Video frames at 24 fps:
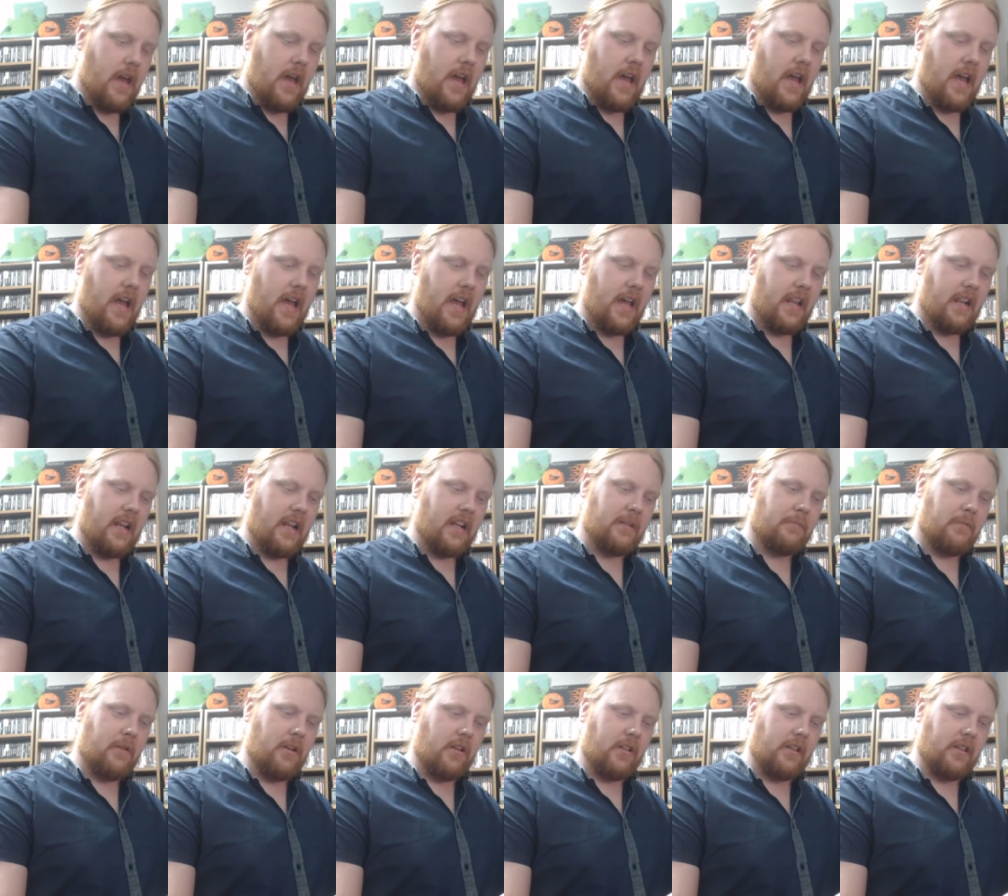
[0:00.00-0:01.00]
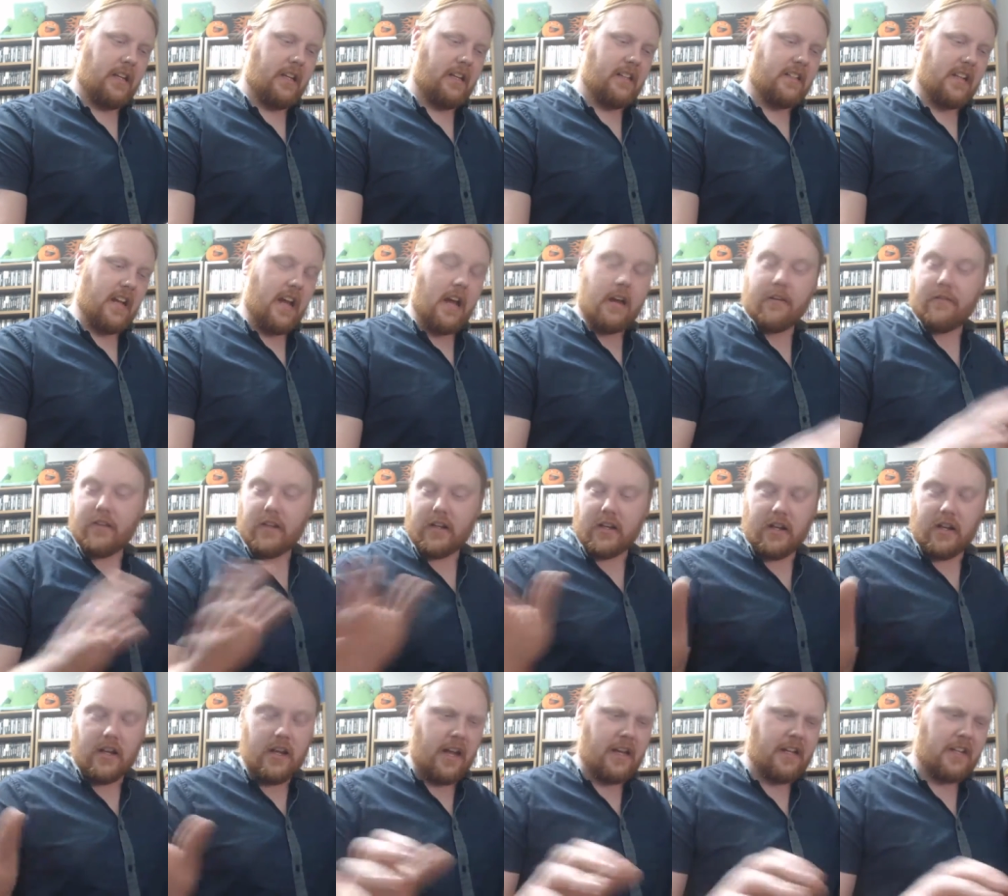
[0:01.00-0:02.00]
And last but not least, out of the
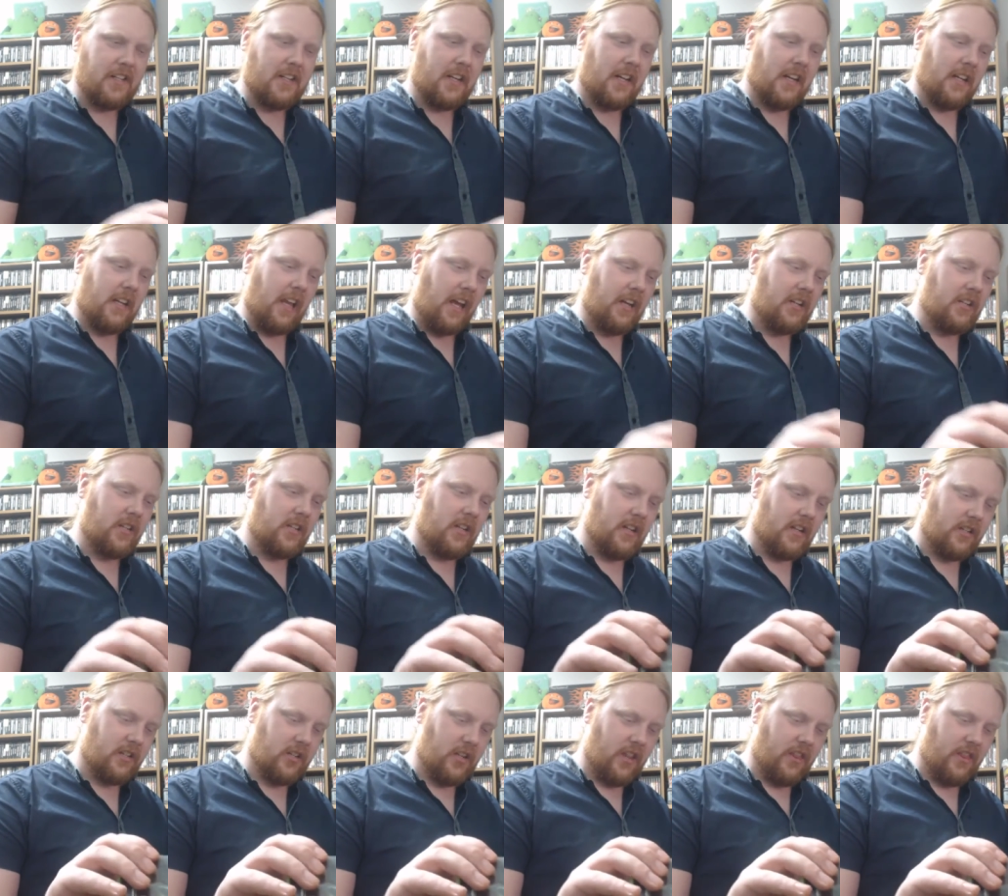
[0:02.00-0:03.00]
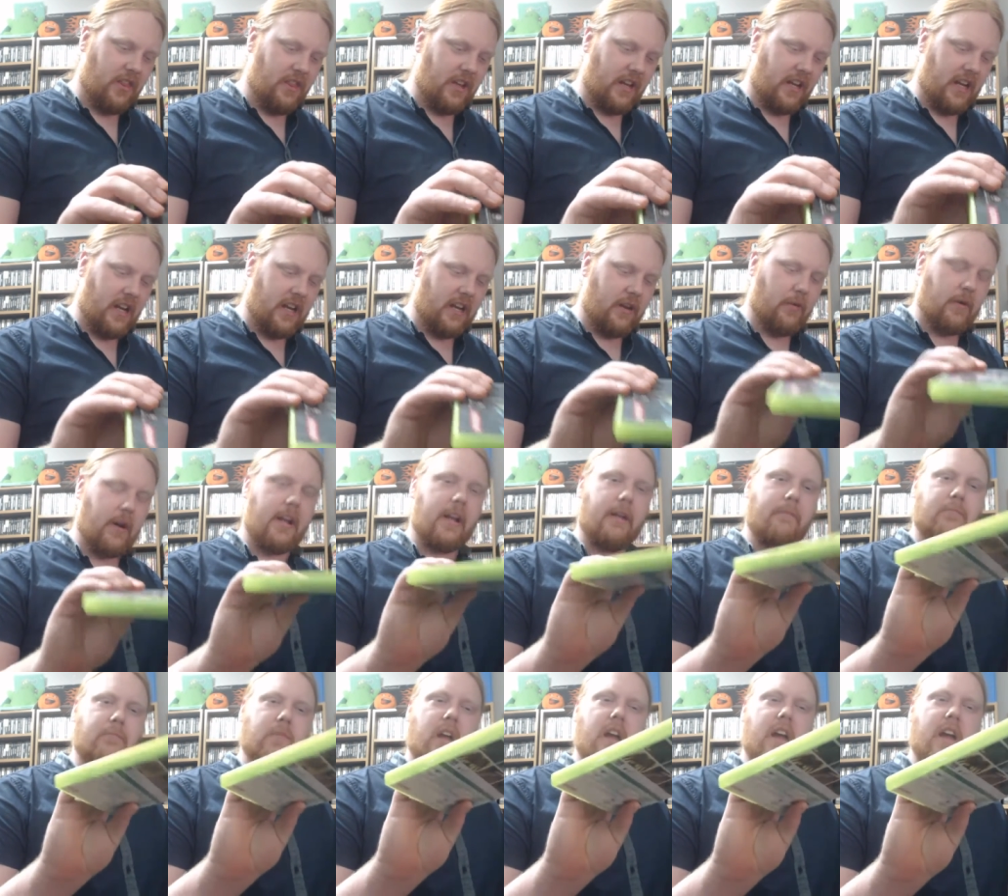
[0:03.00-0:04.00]
HD collection, I think anyway,
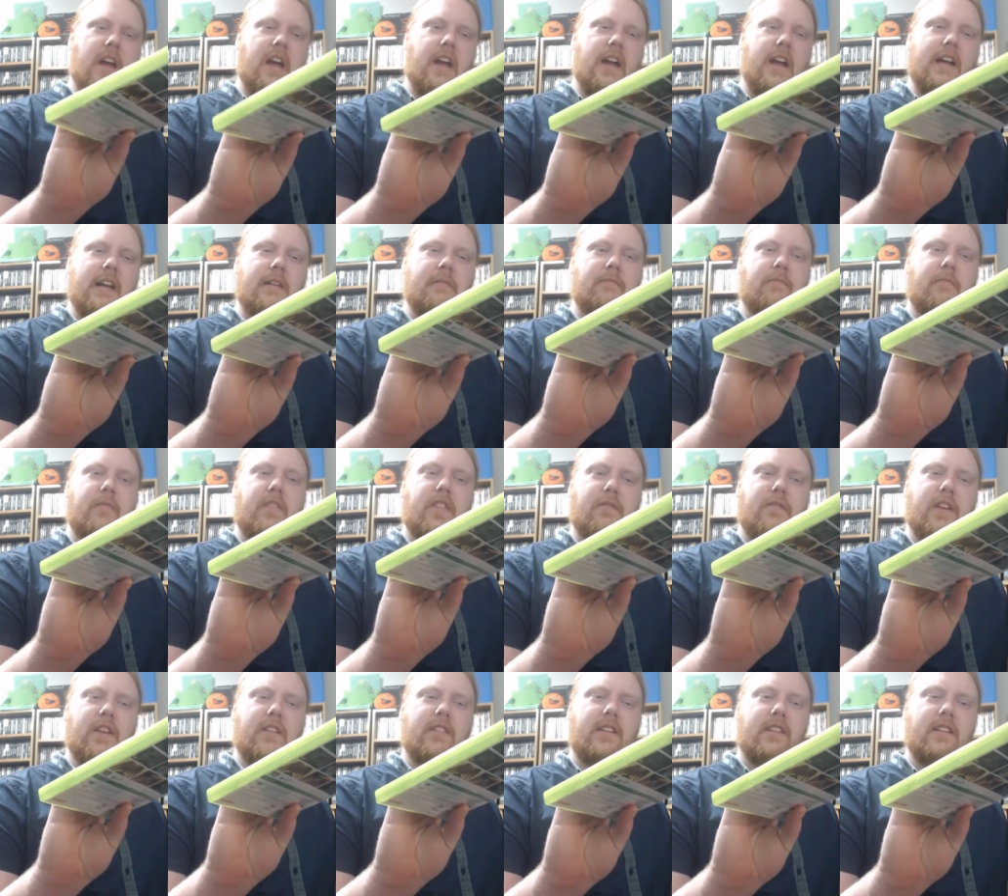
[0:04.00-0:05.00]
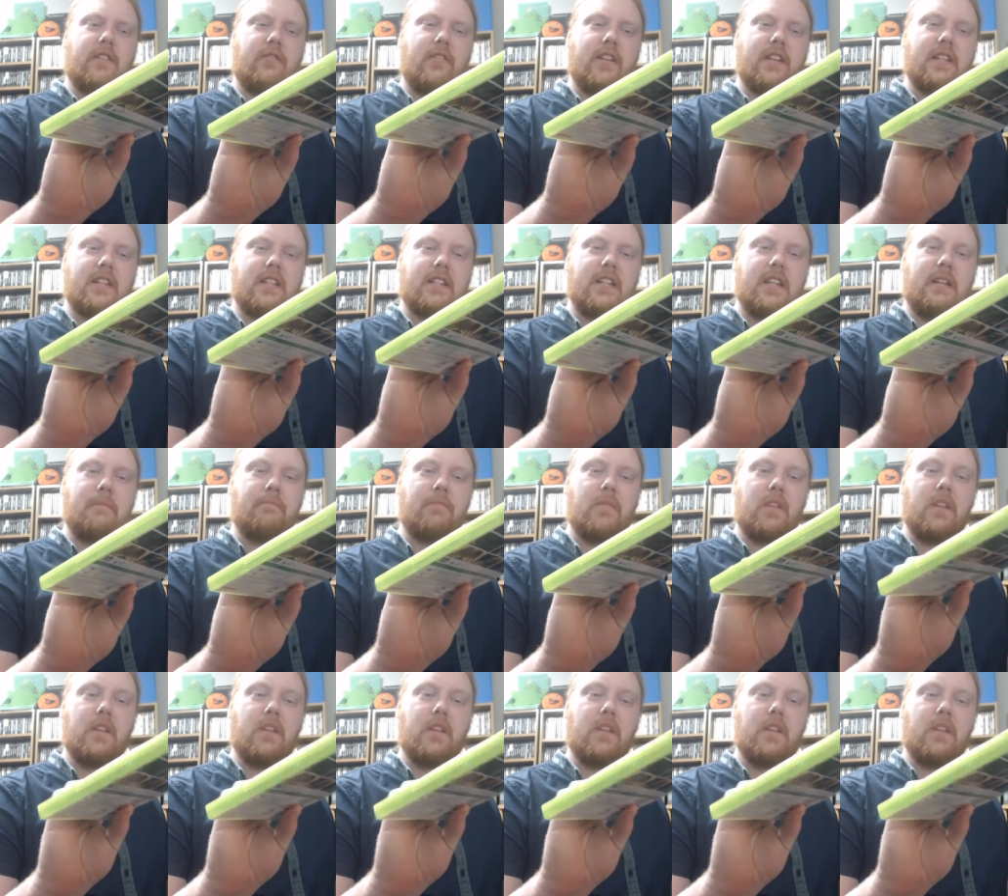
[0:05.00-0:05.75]
for the 360,